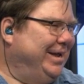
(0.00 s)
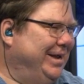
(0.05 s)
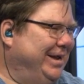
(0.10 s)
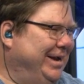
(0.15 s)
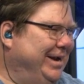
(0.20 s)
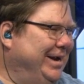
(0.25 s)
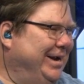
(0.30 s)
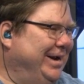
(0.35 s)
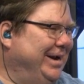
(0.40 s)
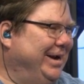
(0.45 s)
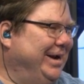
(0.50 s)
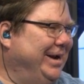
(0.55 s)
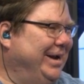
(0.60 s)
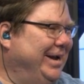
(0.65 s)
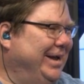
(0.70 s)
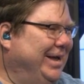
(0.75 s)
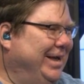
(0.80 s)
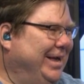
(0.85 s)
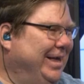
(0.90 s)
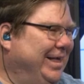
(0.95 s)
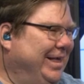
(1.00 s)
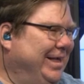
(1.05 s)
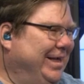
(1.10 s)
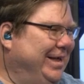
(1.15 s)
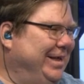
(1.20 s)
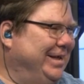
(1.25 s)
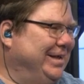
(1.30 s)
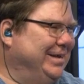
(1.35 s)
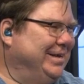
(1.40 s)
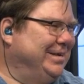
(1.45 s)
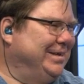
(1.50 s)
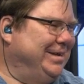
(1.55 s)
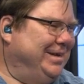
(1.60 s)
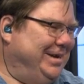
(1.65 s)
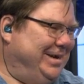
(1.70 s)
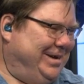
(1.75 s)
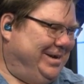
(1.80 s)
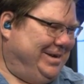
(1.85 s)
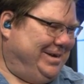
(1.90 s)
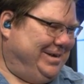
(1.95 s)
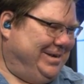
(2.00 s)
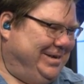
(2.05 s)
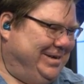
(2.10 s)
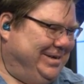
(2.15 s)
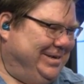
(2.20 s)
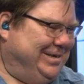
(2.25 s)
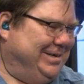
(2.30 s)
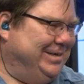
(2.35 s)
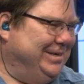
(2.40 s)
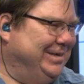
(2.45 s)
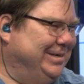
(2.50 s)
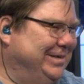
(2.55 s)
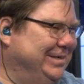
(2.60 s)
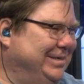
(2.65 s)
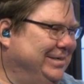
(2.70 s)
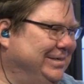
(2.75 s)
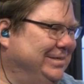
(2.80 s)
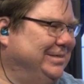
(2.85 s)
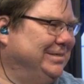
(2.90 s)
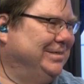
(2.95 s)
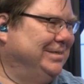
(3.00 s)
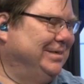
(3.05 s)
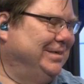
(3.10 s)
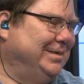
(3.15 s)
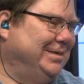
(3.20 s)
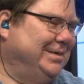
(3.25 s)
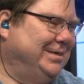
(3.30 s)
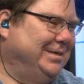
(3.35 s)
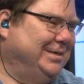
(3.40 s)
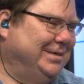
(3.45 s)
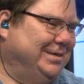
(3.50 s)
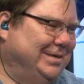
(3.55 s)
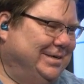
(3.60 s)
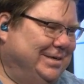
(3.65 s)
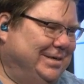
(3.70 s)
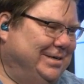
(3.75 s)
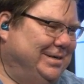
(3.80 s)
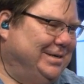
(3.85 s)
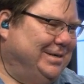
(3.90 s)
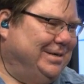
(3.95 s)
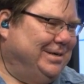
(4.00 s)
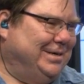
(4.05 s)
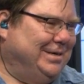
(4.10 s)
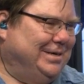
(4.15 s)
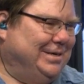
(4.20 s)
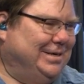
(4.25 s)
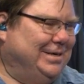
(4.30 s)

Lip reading: The person shown says nothing.